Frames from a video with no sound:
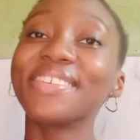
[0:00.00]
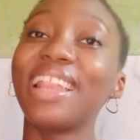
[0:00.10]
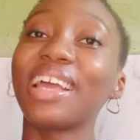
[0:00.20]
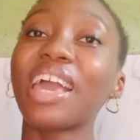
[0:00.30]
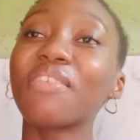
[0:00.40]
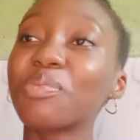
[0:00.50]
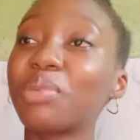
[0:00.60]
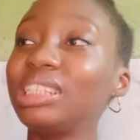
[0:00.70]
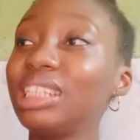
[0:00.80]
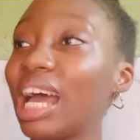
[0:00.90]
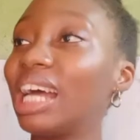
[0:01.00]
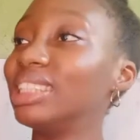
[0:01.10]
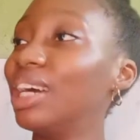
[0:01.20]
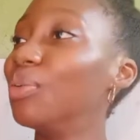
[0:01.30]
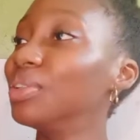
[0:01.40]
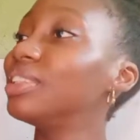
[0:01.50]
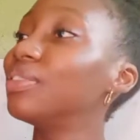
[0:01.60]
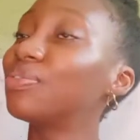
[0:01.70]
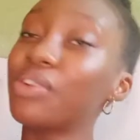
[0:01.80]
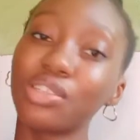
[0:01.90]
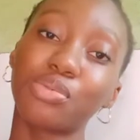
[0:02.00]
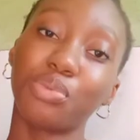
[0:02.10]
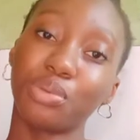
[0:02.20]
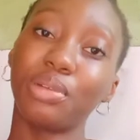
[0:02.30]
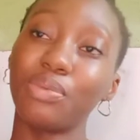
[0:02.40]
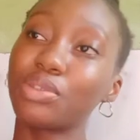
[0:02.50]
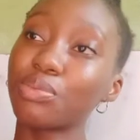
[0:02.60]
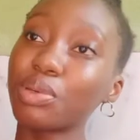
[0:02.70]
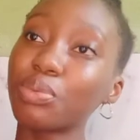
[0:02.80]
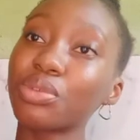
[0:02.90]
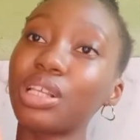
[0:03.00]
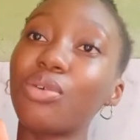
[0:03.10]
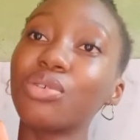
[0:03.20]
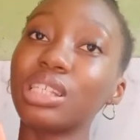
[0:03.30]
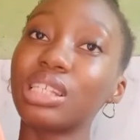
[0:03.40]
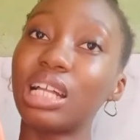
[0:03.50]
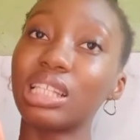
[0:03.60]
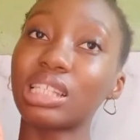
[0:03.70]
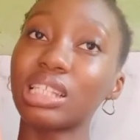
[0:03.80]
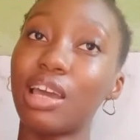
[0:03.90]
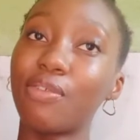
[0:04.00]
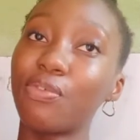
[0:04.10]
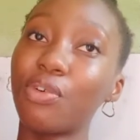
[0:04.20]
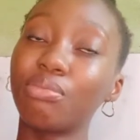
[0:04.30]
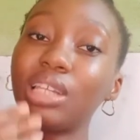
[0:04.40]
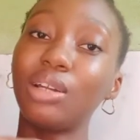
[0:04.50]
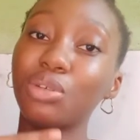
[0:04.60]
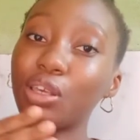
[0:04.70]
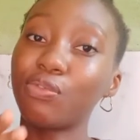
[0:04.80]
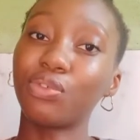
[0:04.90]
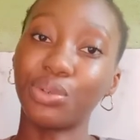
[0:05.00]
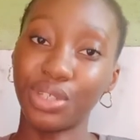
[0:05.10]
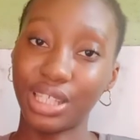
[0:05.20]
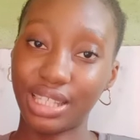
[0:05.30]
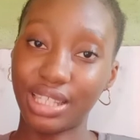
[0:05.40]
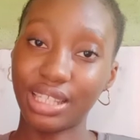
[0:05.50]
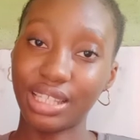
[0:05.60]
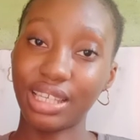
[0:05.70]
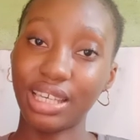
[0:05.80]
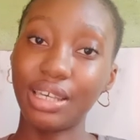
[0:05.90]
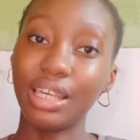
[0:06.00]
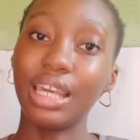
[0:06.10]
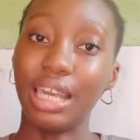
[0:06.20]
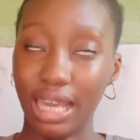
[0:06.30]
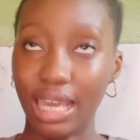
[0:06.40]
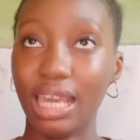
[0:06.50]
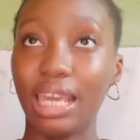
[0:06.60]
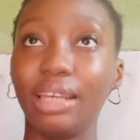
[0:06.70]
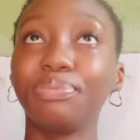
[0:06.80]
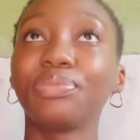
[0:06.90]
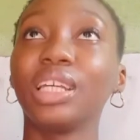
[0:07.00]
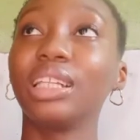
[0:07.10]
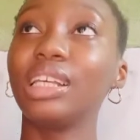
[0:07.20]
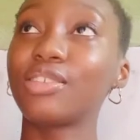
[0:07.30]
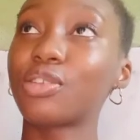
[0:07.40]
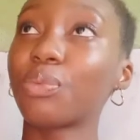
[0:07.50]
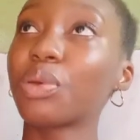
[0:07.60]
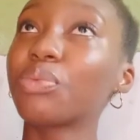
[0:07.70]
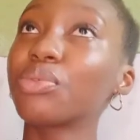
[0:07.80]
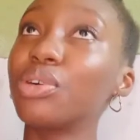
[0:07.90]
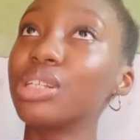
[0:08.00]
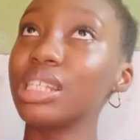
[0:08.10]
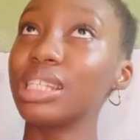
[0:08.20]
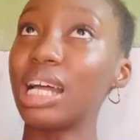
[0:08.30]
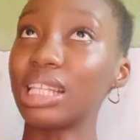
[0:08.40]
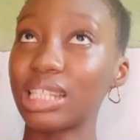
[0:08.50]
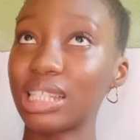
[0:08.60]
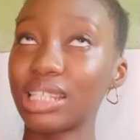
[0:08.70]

like everybody had their own different problems. Some people, their own is that their form, they are looking for it. Then some people own is that